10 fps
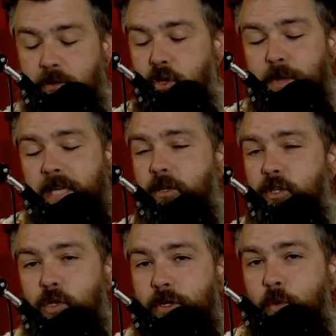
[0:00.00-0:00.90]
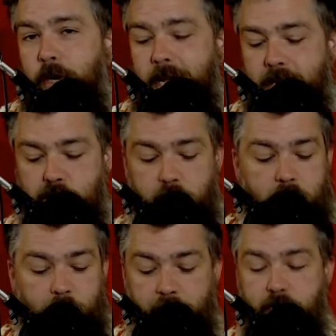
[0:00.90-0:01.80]
To me, there's only one answer,
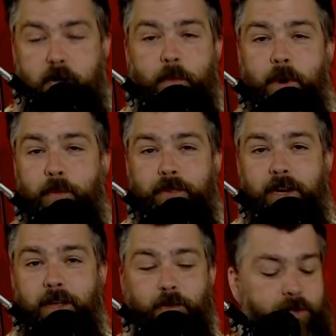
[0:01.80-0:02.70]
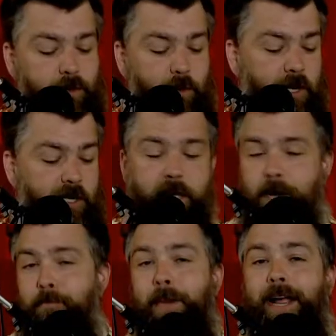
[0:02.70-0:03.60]
but if you come up with another one that works,
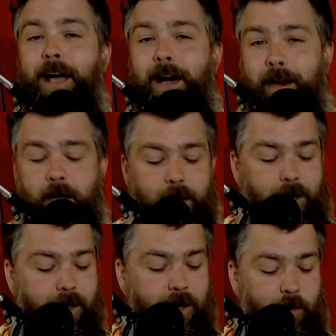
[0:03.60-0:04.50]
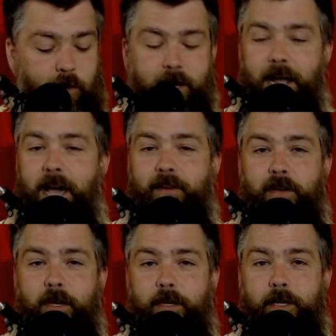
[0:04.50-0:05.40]
my God, we're gonna have
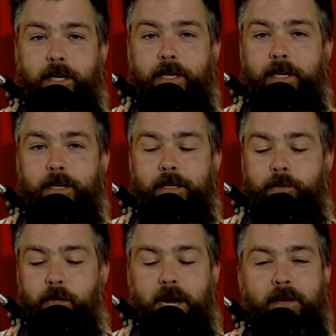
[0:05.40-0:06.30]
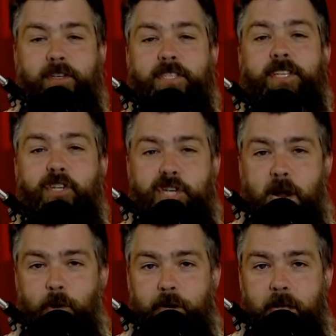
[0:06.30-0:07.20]
a sun
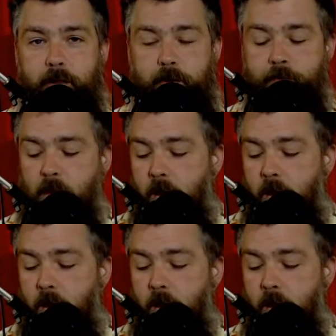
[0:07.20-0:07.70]
shower together.